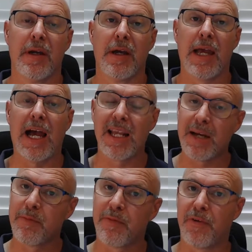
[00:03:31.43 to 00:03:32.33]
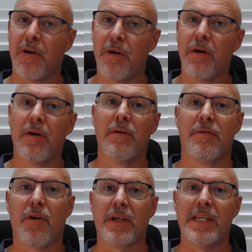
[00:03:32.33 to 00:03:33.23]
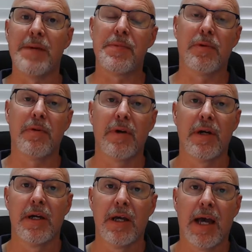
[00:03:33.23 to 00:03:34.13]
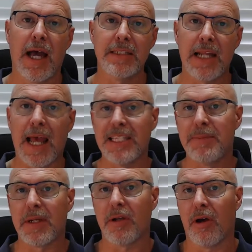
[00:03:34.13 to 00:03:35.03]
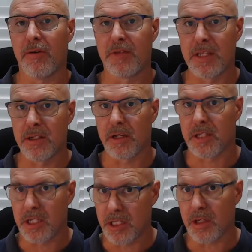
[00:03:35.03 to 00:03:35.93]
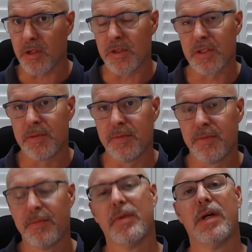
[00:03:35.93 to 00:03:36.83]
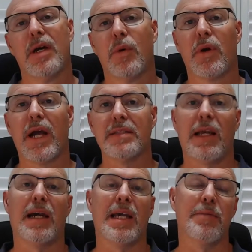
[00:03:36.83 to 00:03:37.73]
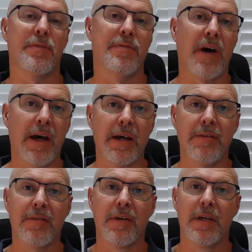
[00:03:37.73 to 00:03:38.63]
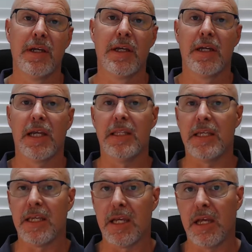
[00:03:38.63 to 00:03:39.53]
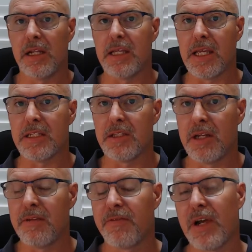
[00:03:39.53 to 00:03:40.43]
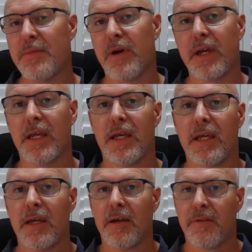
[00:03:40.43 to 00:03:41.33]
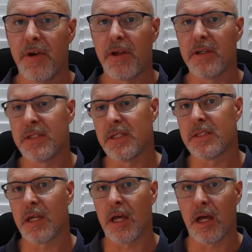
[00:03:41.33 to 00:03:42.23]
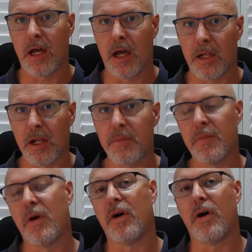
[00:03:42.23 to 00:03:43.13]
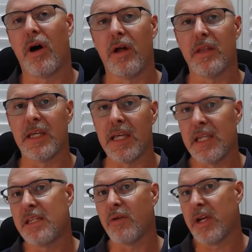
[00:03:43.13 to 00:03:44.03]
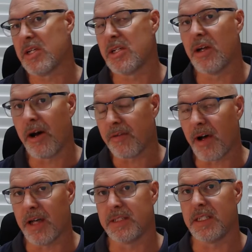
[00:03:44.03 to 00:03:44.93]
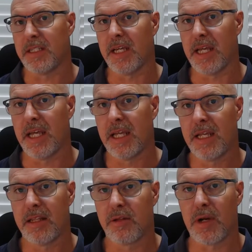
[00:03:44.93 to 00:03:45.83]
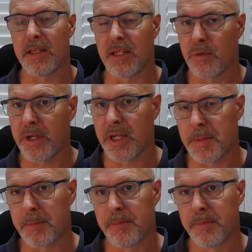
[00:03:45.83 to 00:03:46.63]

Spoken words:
Outcome 4, for example, has an aspect of technology use, whereas outcome 5 in the early years learning framework focuses a lot more on the integration of ICT throughout the curriculum.